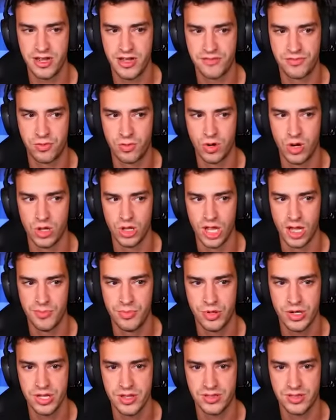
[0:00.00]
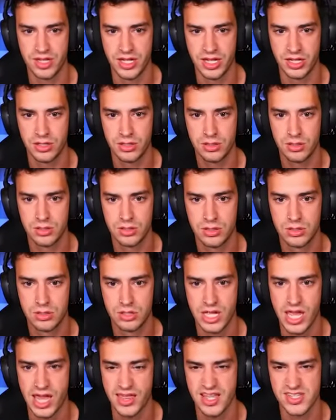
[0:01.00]
enough roll up. What do you think?
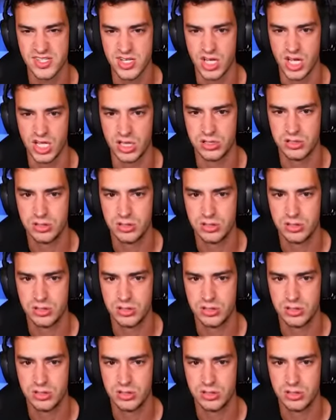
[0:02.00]
Yeah, that's good.